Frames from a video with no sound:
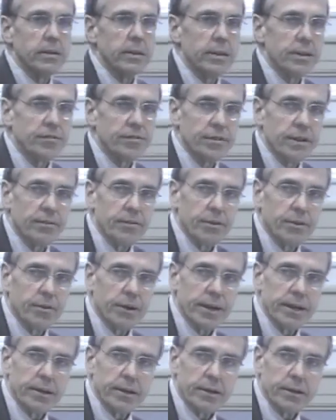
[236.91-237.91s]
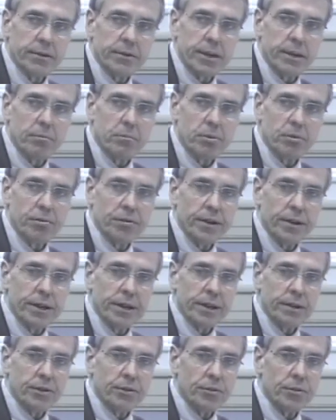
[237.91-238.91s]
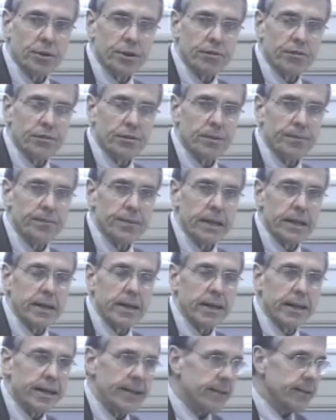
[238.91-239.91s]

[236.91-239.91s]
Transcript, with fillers: a, a seven or eight, 10% increase in